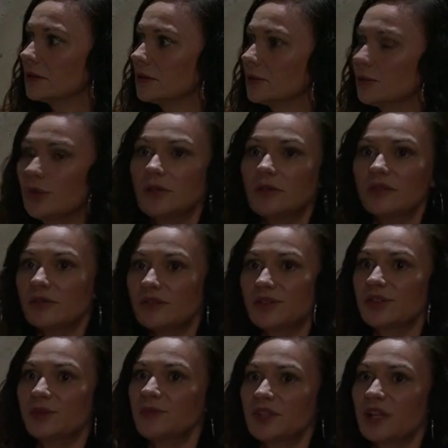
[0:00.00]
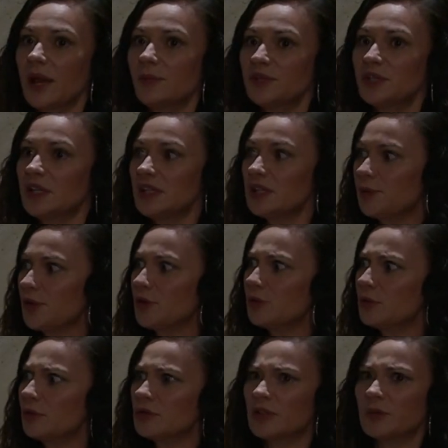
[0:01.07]
Well, sometimes you need to be
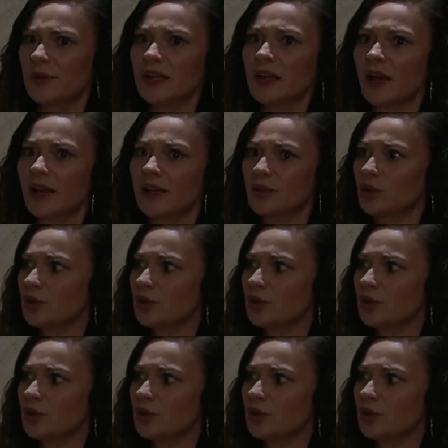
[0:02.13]
cruel to be kind, all